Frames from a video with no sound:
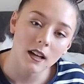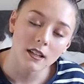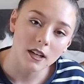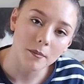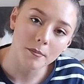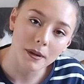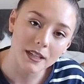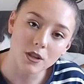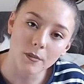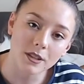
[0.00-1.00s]
I'm
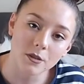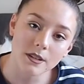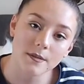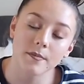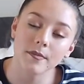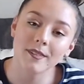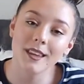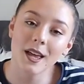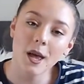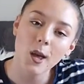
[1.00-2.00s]
making so much noise.
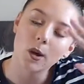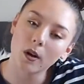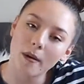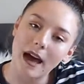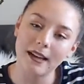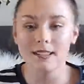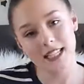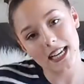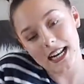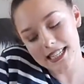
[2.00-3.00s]
Goodbye,
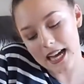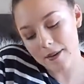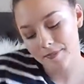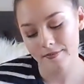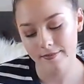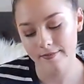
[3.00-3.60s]
see you next time.